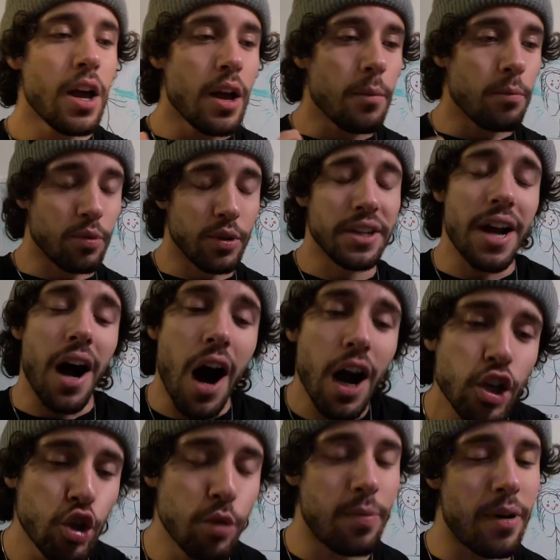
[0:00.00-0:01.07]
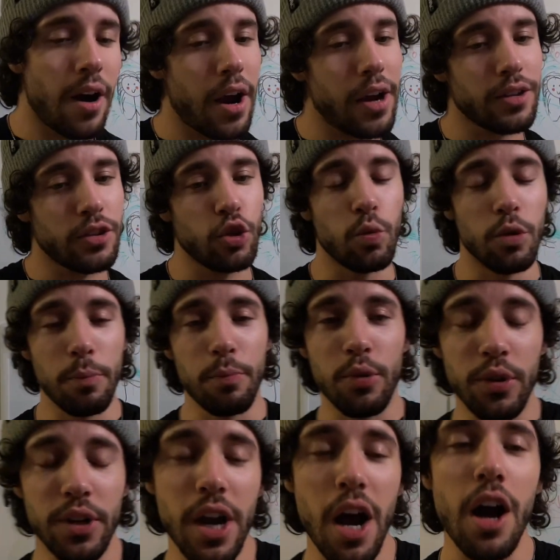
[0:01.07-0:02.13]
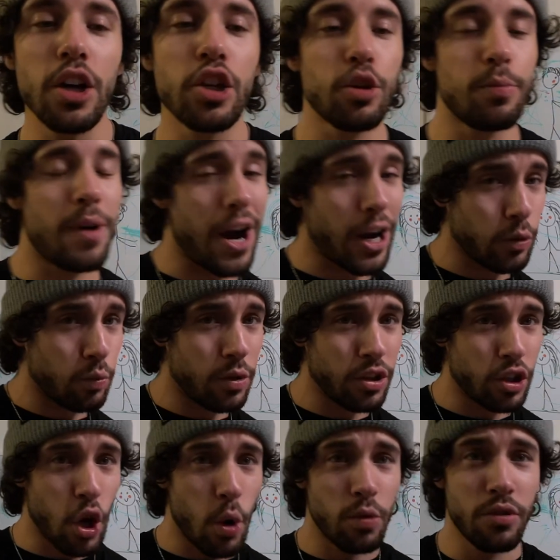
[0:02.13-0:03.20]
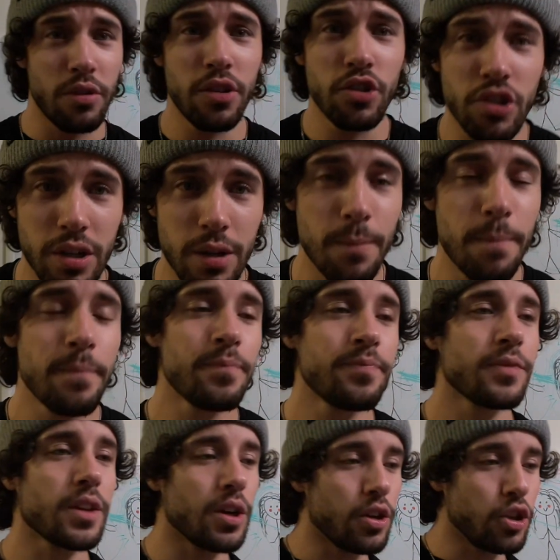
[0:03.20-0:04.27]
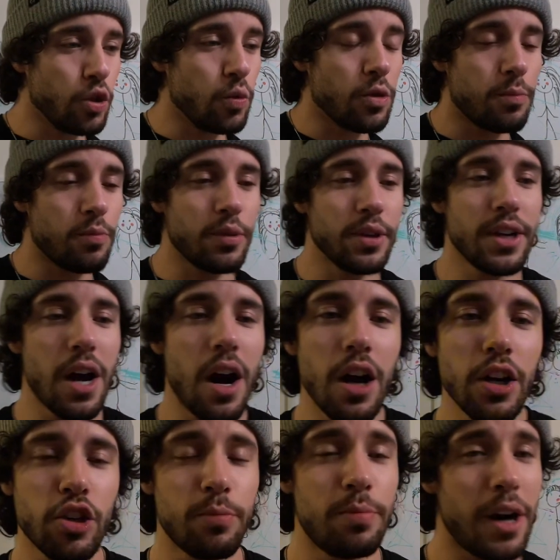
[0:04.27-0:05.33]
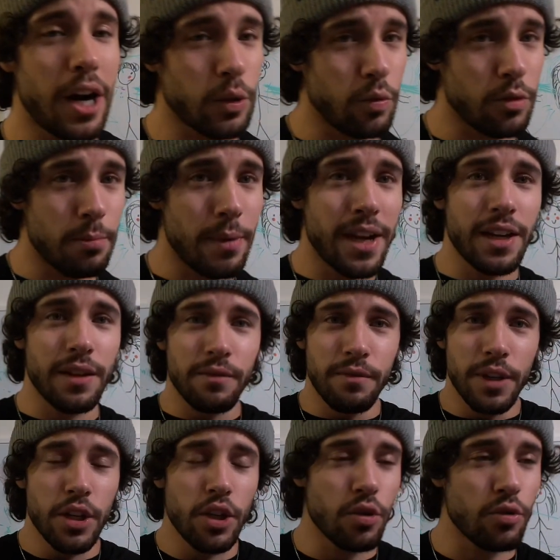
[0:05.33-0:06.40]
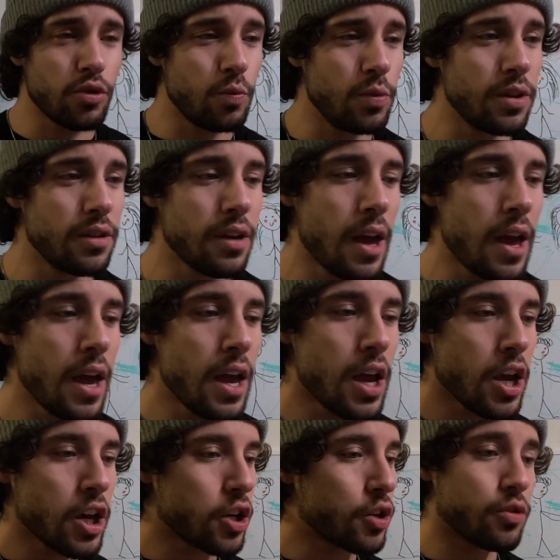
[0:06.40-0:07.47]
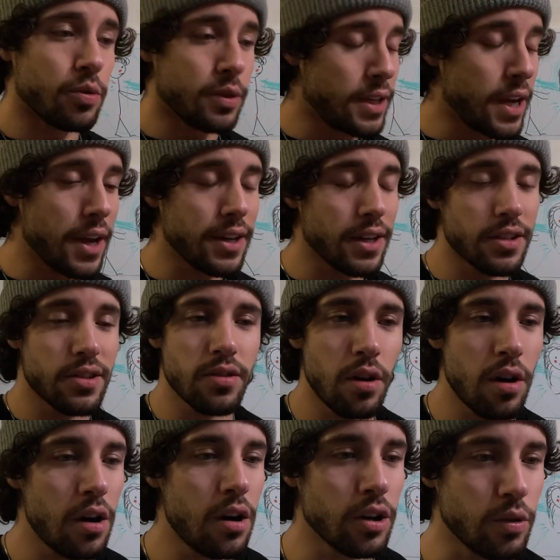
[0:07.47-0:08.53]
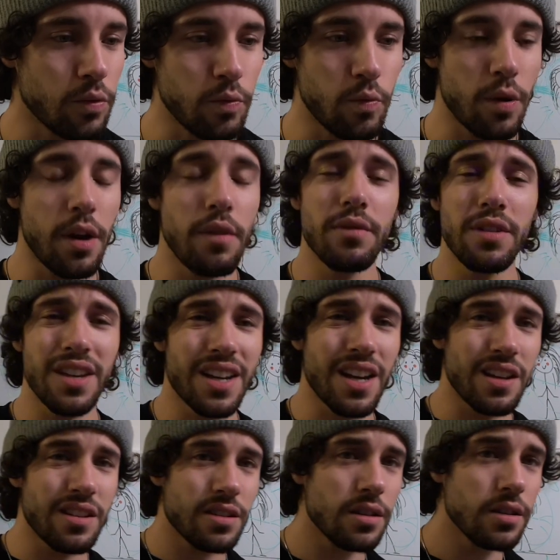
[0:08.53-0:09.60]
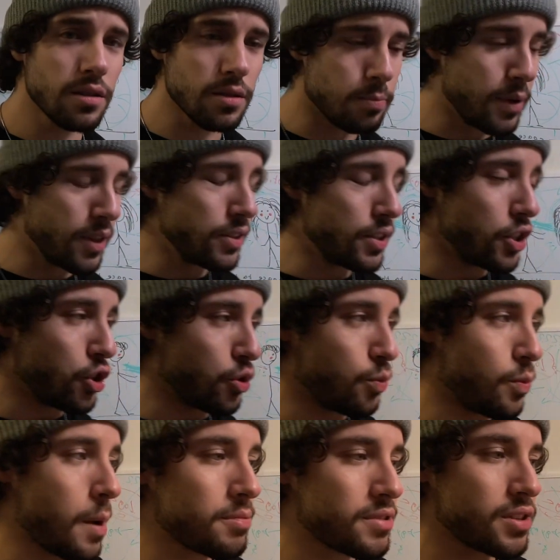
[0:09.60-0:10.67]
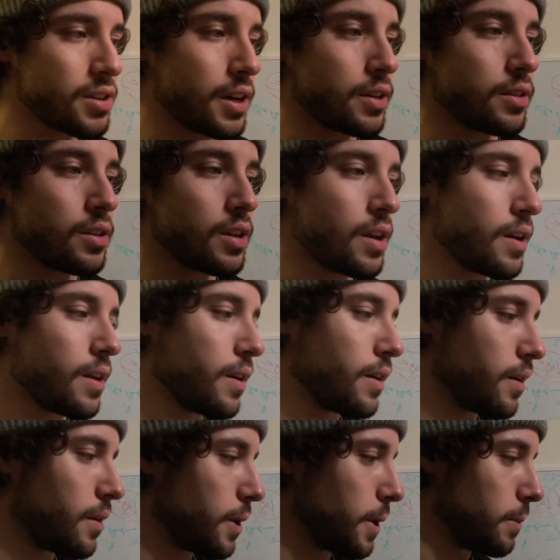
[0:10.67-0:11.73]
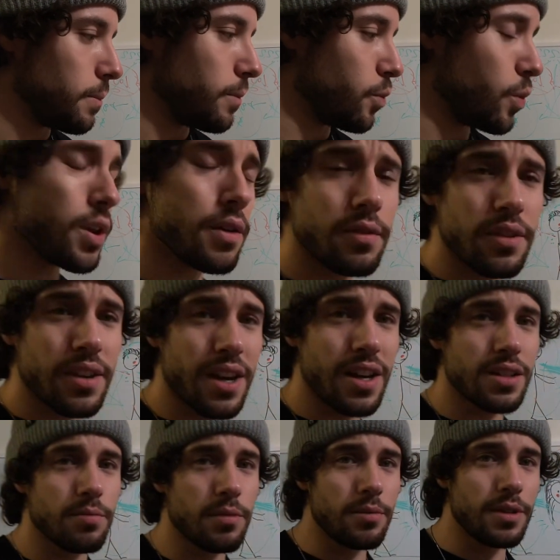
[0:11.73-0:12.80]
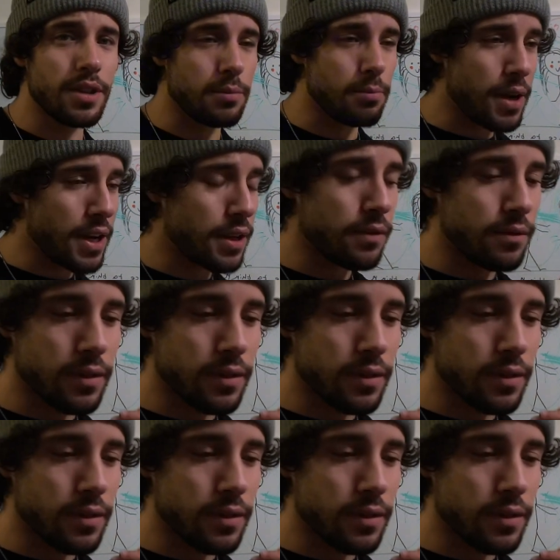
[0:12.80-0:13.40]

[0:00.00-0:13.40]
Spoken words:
preoccupied. You were preoccupied with going to the gym. You were preoccupied with making videos, with creating a song, whatever the case is, building your website, whatever the case may be, making